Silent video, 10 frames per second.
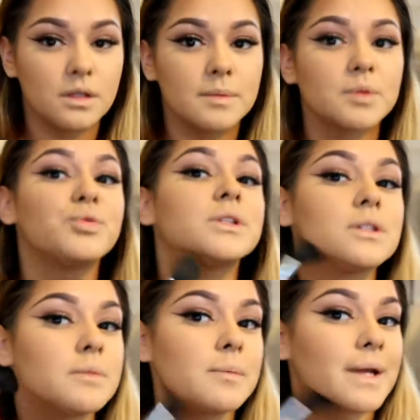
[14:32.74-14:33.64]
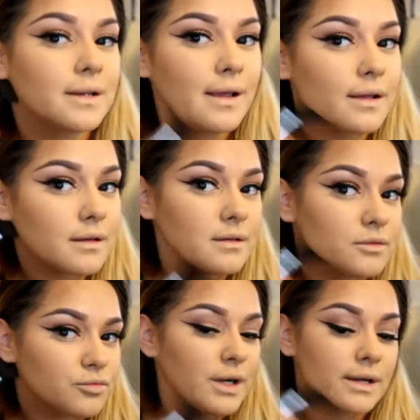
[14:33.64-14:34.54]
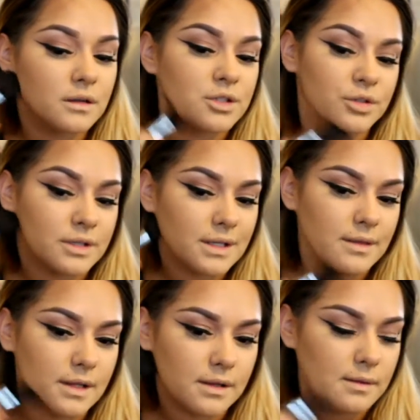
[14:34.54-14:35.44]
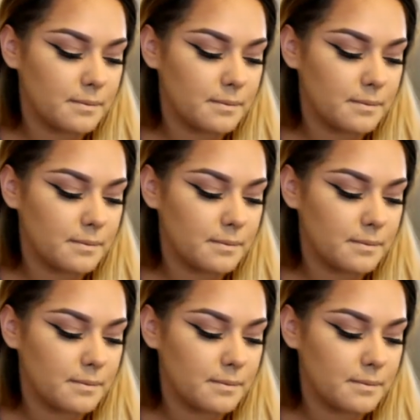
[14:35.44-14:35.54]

going to bring some on my neck, right underneath it.